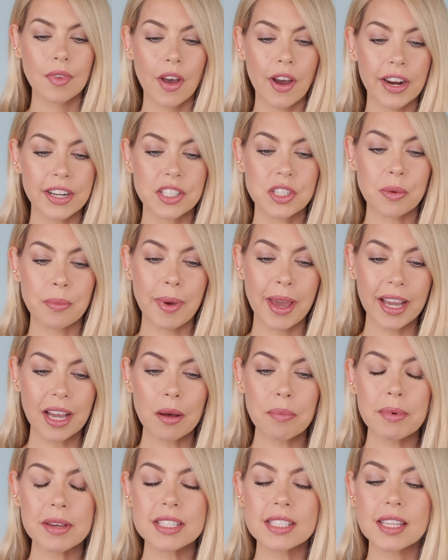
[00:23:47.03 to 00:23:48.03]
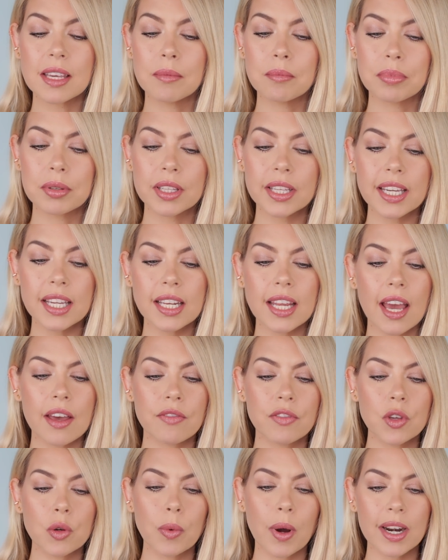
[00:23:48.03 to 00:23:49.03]
All right, so makeup is complete.
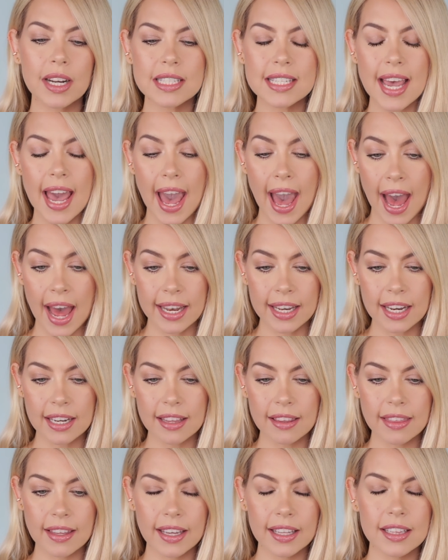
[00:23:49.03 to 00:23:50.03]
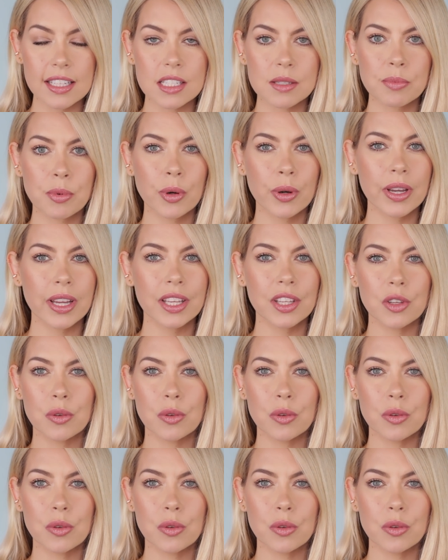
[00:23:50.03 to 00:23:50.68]
If you wanted to add anything at this point,